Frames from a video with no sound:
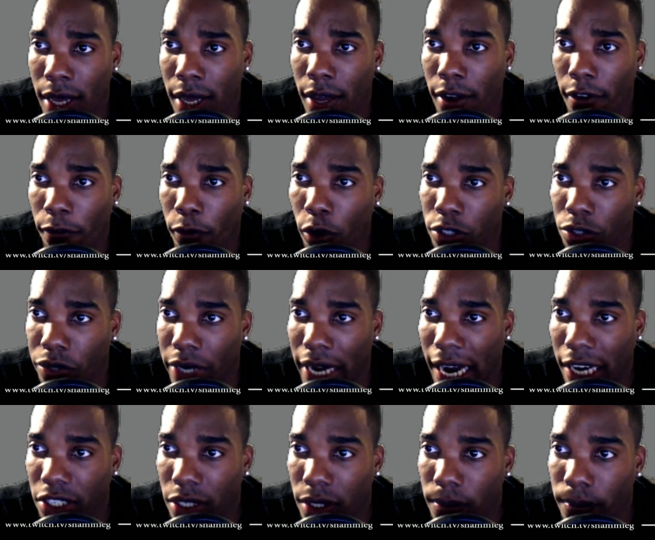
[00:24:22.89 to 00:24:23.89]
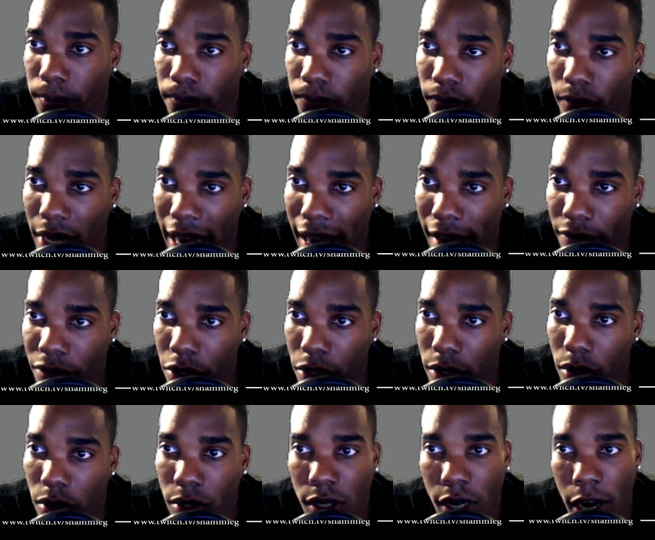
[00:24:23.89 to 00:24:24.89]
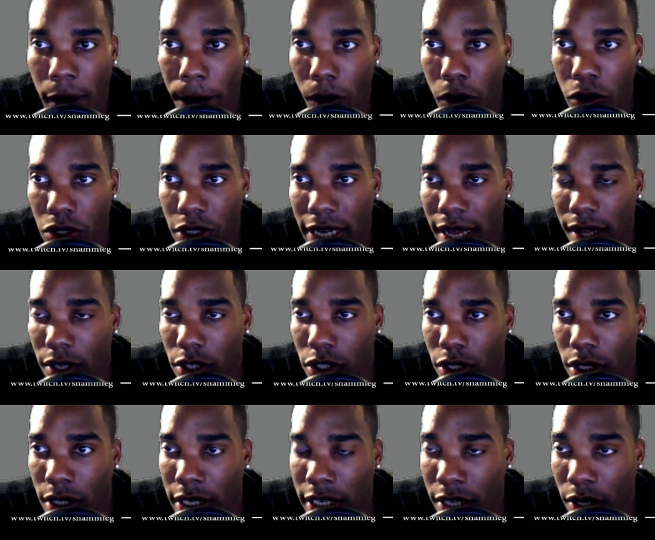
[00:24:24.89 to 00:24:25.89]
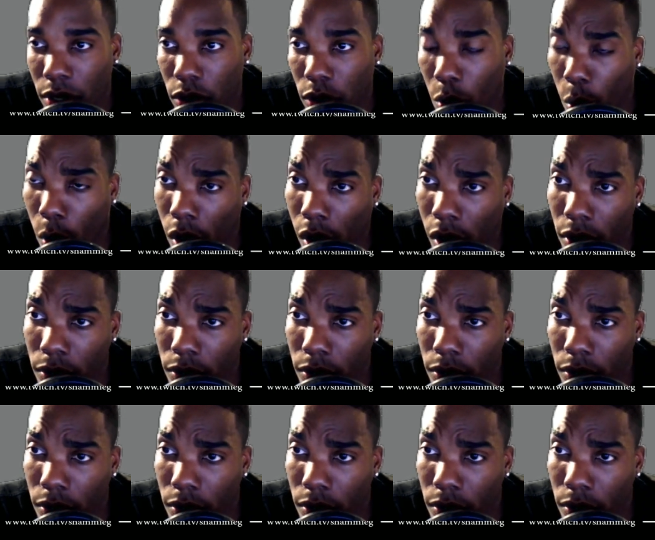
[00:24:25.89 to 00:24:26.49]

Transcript: Forced reaction: after you lose an unopposed challenge, kneel the wall.